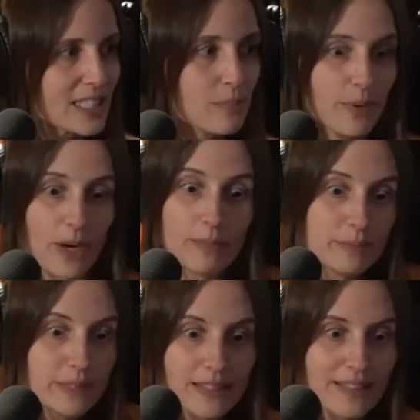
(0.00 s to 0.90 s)
They
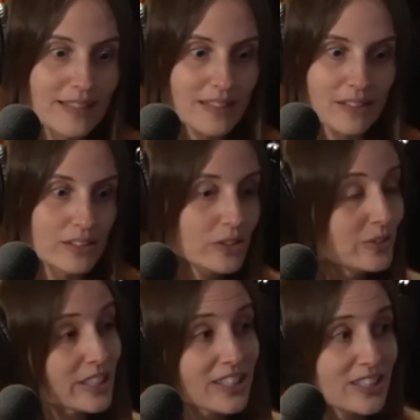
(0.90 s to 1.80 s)
probably think that they're
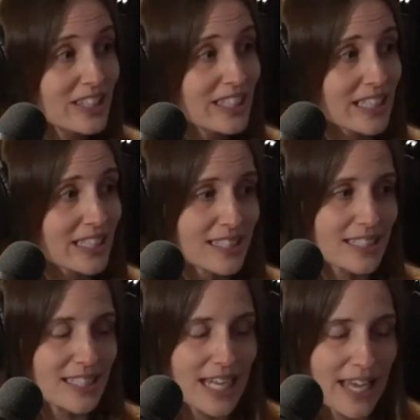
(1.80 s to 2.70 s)
doing a good thing because
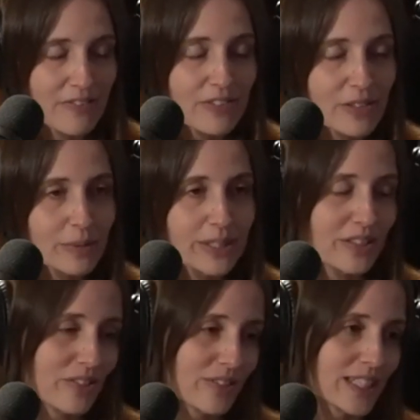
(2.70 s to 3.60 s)
it's inevitably
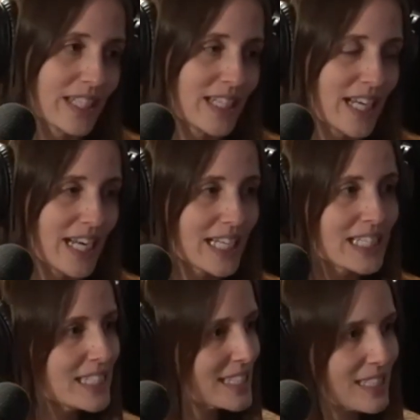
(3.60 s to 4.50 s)
on a rug. And I
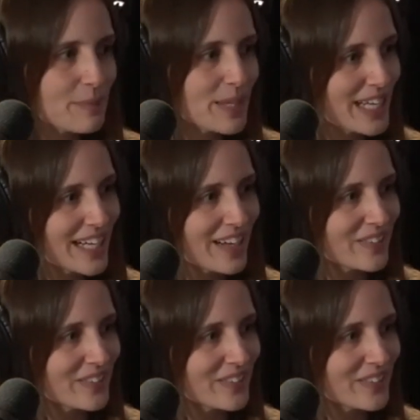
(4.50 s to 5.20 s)
can accept that now,